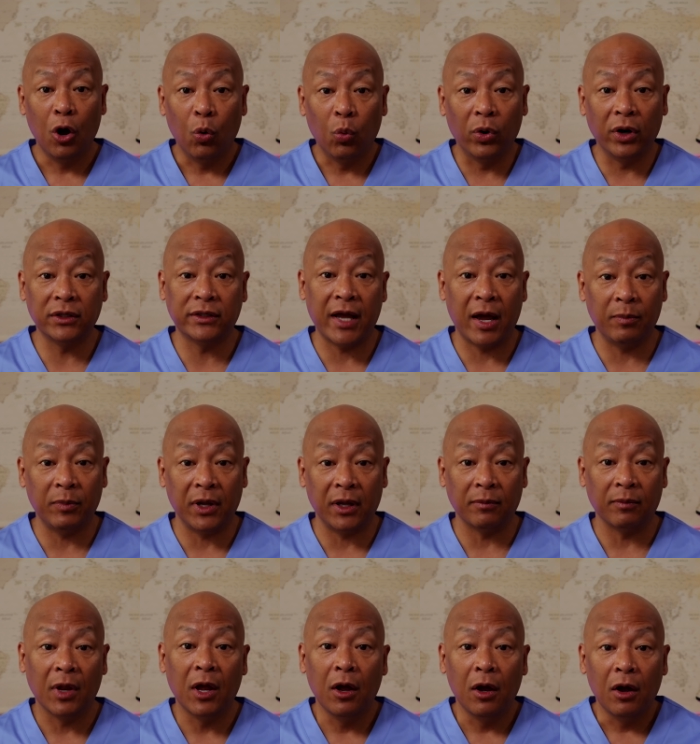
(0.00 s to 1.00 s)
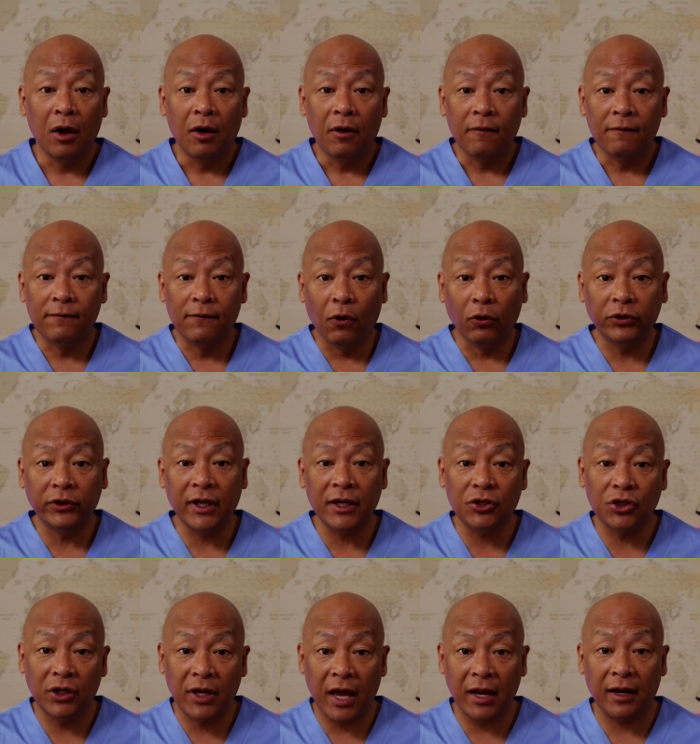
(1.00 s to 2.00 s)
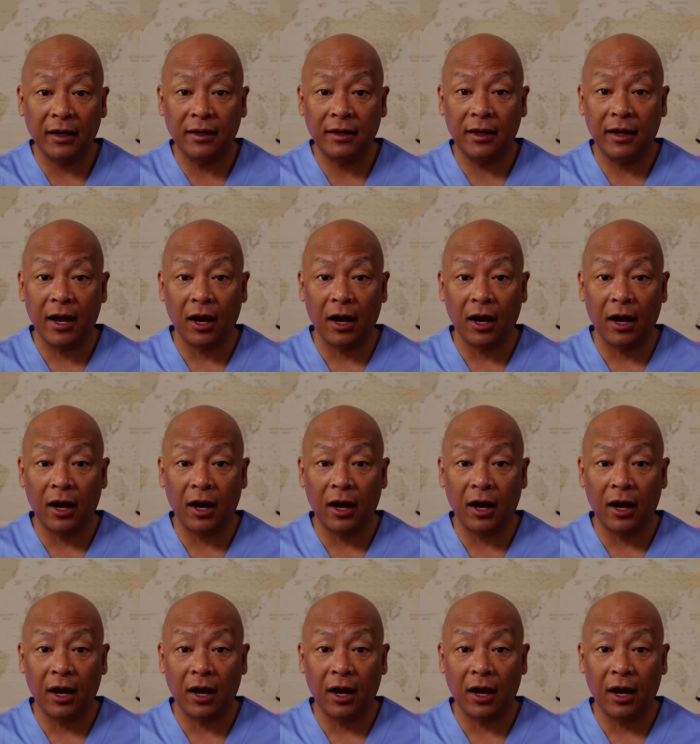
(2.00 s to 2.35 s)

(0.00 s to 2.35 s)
What does that mean? Voltage gated